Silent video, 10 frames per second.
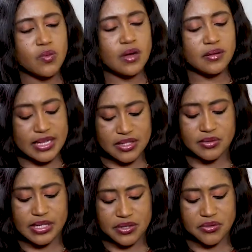Wow, that's
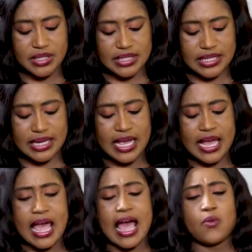really interesting.
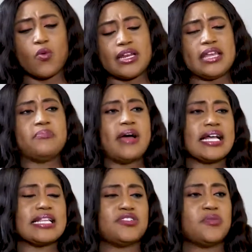And what
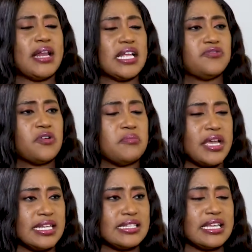impact has your platform
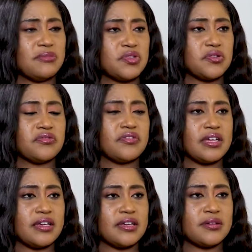made in terms of,
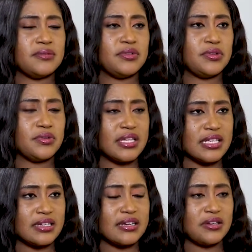
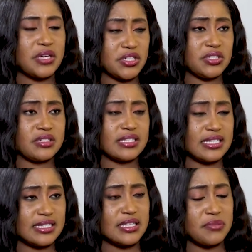the educational
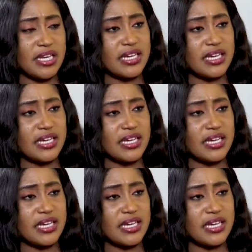system in